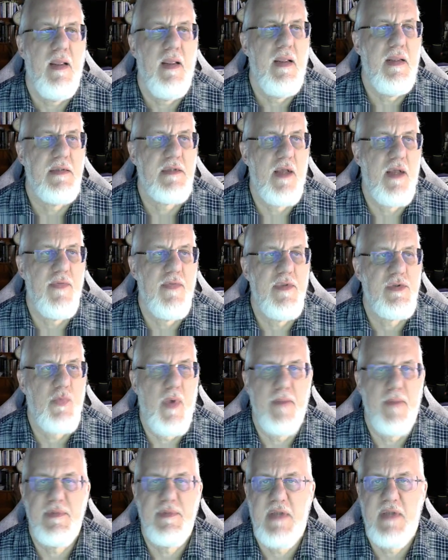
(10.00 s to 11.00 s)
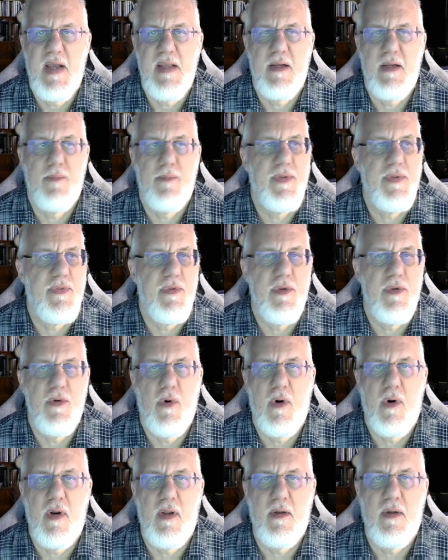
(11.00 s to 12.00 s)
It's on this website. I'll put
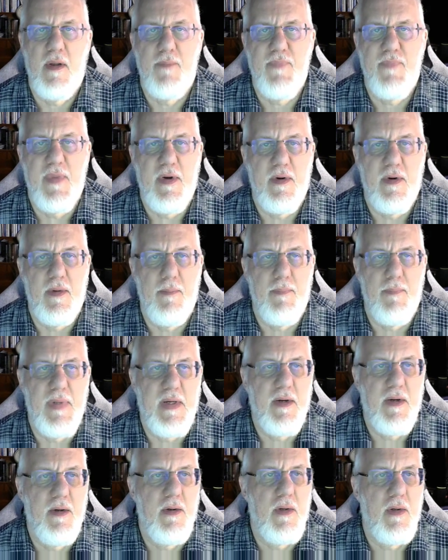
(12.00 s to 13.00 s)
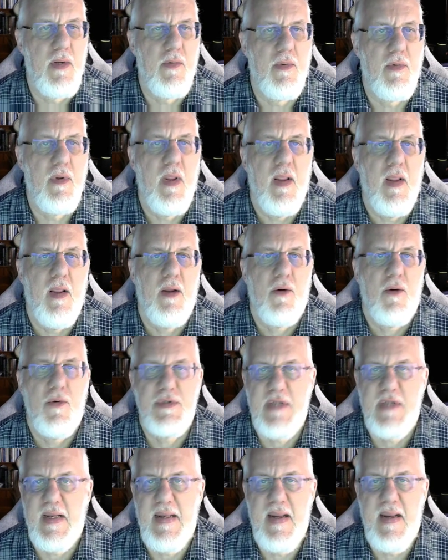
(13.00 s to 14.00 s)
the URL up there bigger. And of
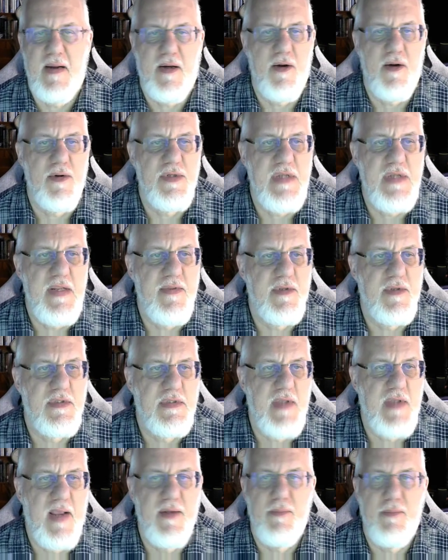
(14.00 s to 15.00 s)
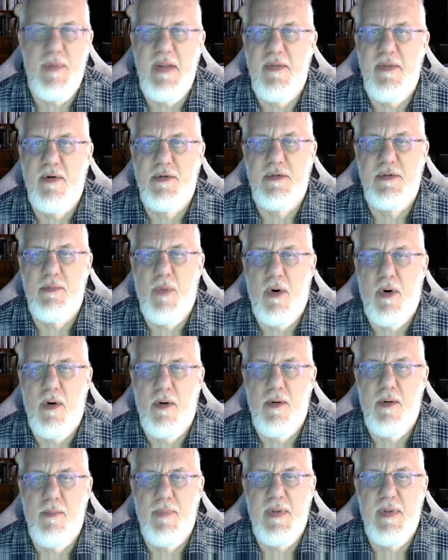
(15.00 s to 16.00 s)
course, I can't guarantee this site will be there
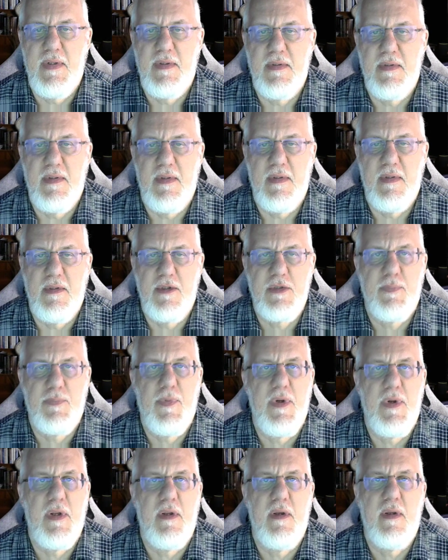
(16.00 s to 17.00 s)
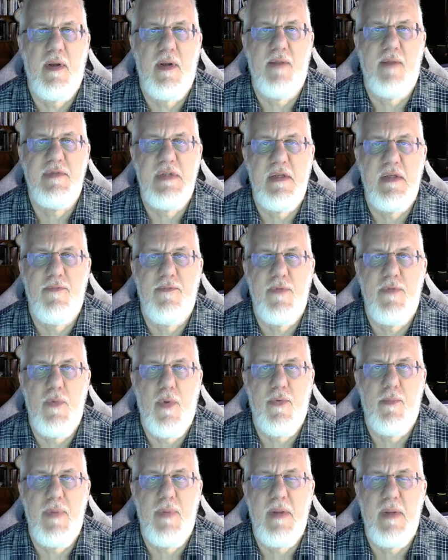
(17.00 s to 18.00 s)
tomorrow, but it looks pretty good. I've seen a
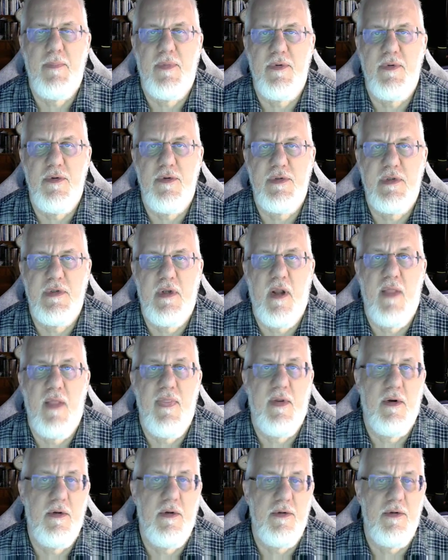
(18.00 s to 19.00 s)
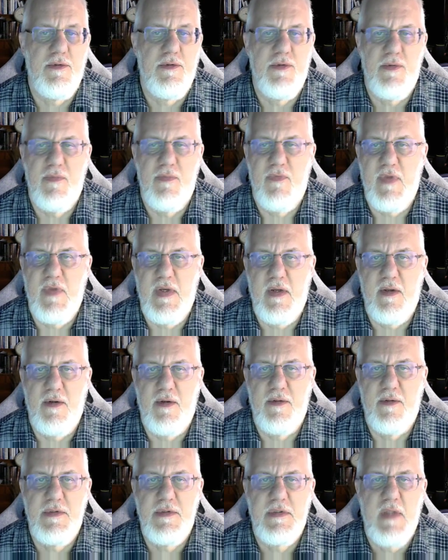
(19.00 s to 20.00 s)
few other people use it on their YouTube
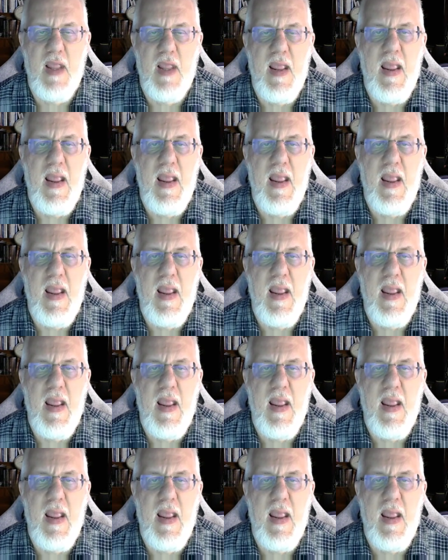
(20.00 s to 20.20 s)
videos.